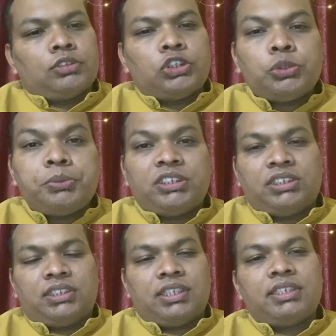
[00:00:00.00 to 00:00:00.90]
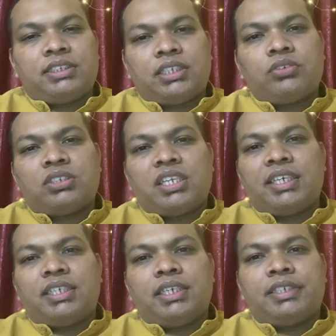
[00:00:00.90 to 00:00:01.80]
To me, it sounds
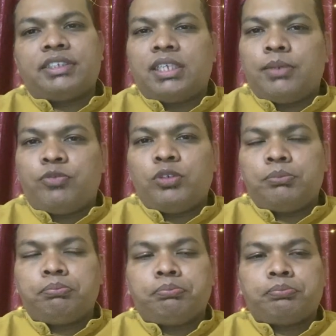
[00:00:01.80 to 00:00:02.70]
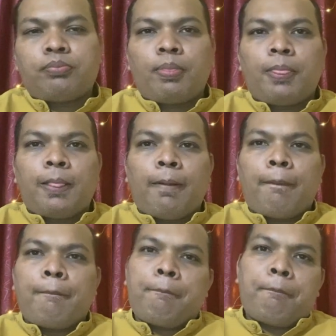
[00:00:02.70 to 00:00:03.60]
like it is helpful.
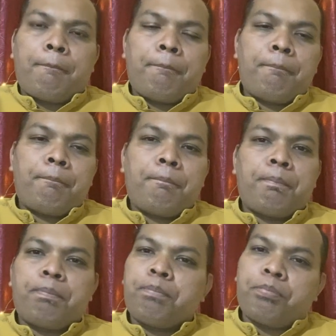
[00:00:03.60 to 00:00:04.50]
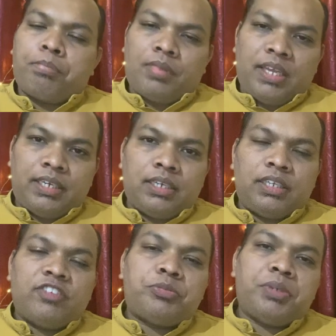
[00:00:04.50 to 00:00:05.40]
It
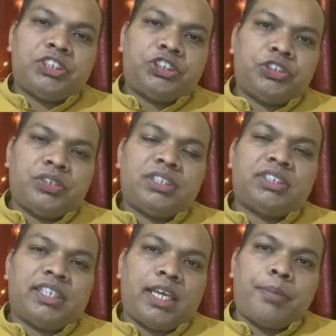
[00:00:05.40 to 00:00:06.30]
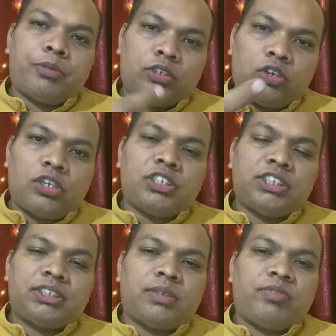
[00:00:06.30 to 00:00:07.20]
gives me assurance and I'm acknowledging
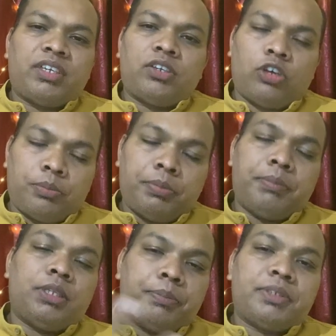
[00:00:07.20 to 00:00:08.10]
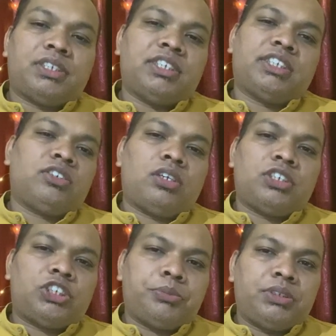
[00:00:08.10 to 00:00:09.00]
someone, or maybe the person is
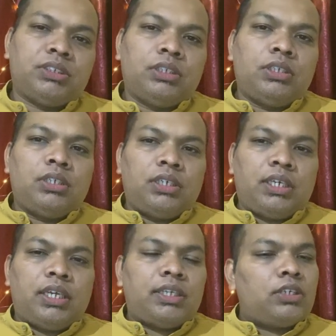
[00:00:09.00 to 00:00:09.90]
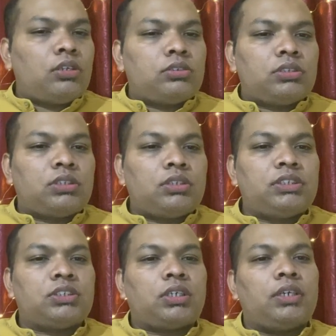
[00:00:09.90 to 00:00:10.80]
acknowledging me, and it also
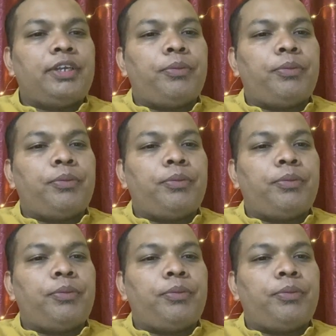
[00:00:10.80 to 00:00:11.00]
sounds kind to